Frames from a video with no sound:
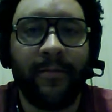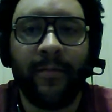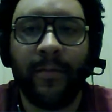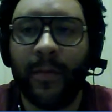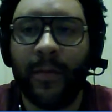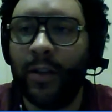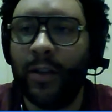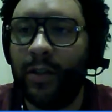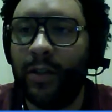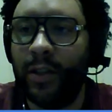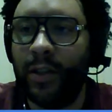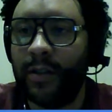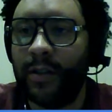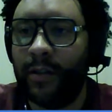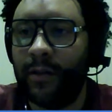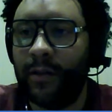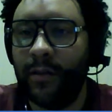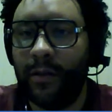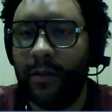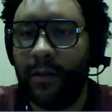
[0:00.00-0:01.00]
you
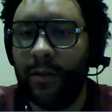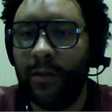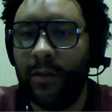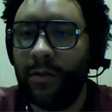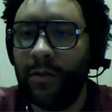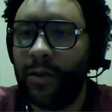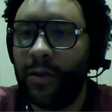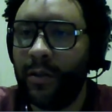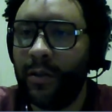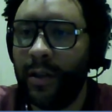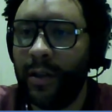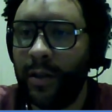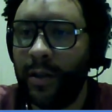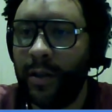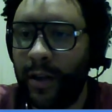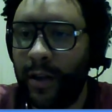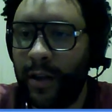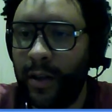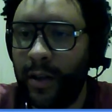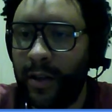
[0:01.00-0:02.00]
just new to it
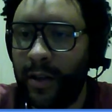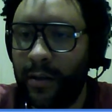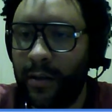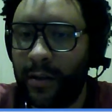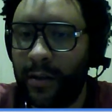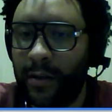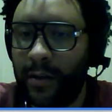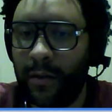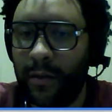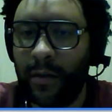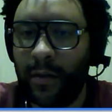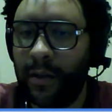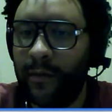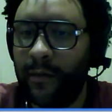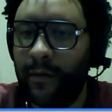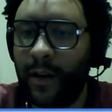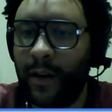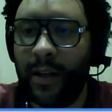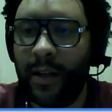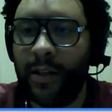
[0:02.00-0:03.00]
and someone
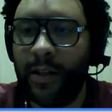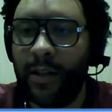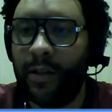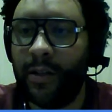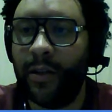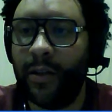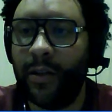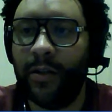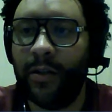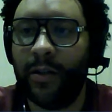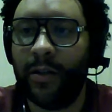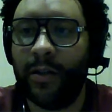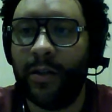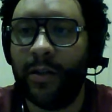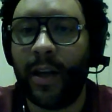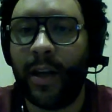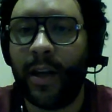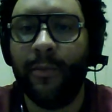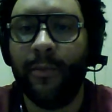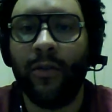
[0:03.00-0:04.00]
invited you, or you just
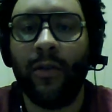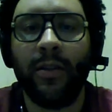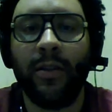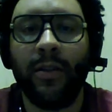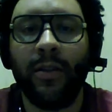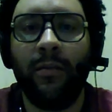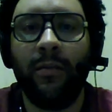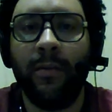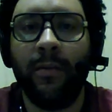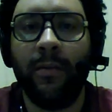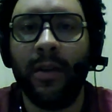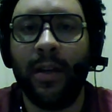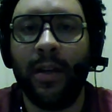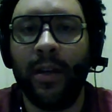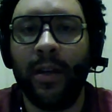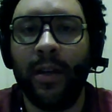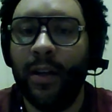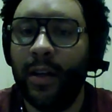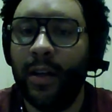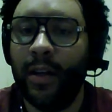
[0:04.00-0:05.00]
came across the
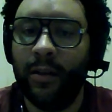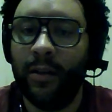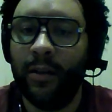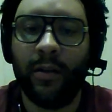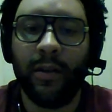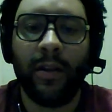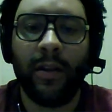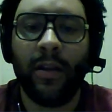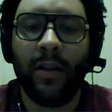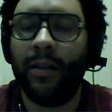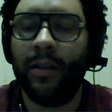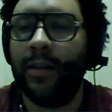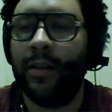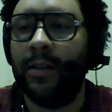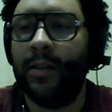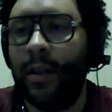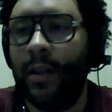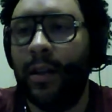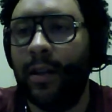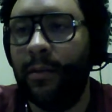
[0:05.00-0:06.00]
website, you can click the
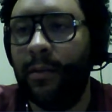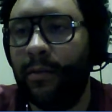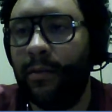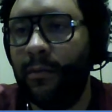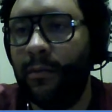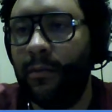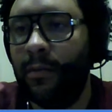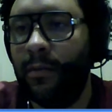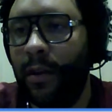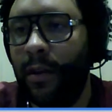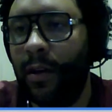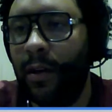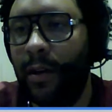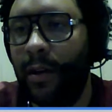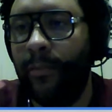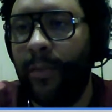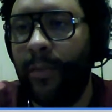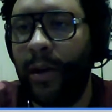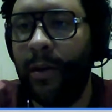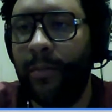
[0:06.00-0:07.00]
sign
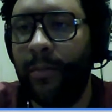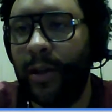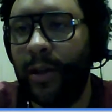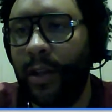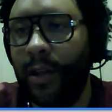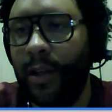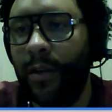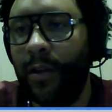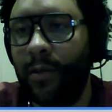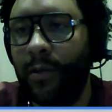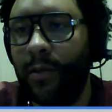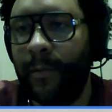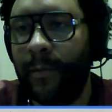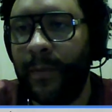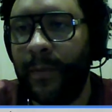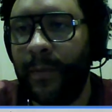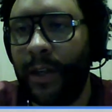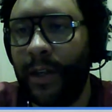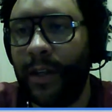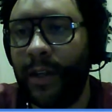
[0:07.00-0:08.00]
up button below
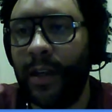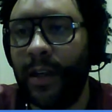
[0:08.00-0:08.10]
and get